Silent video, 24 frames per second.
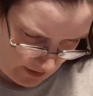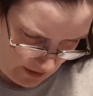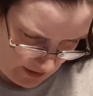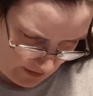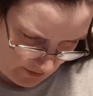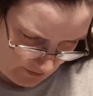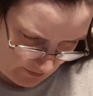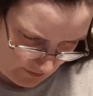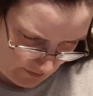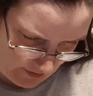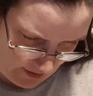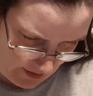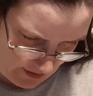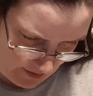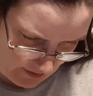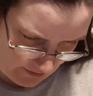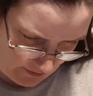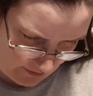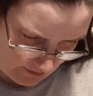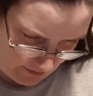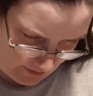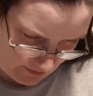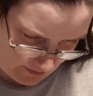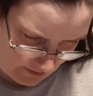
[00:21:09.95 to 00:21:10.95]
And it
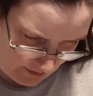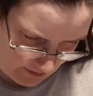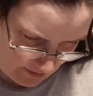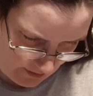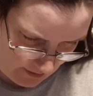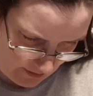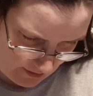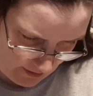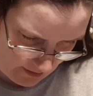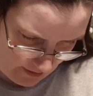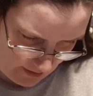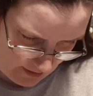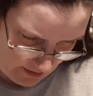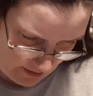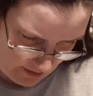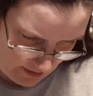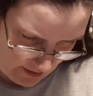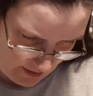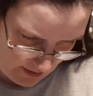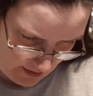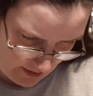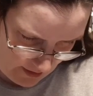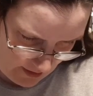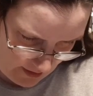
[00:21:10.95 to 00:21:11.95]
says...
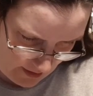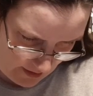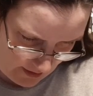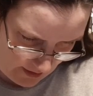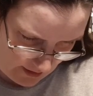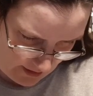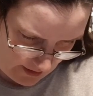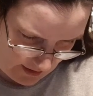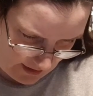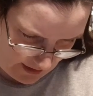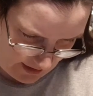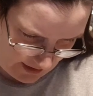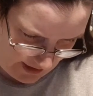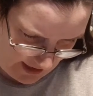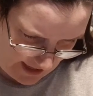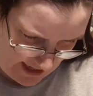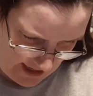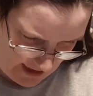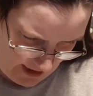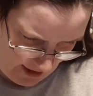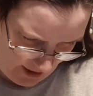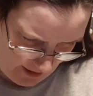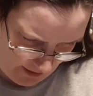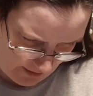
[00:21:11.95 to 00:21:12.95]

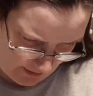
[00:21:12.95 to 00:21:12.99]
Clagan?